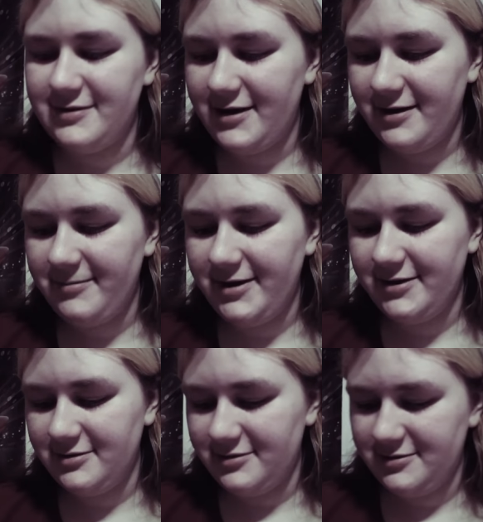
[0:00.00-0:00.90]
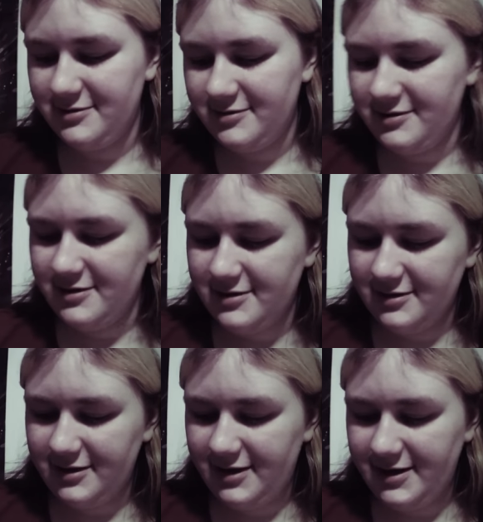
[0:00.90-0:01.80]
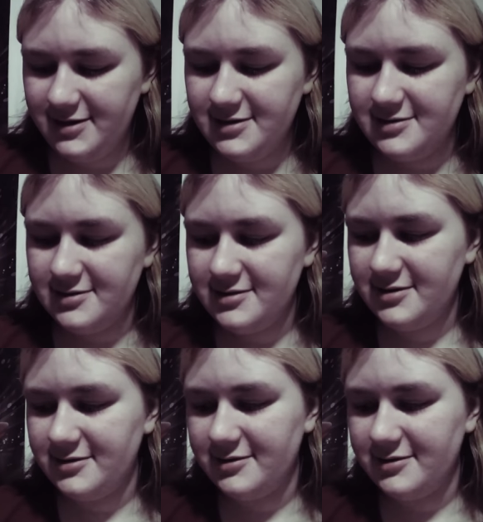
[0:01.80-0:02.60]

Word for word: I mean, kinda.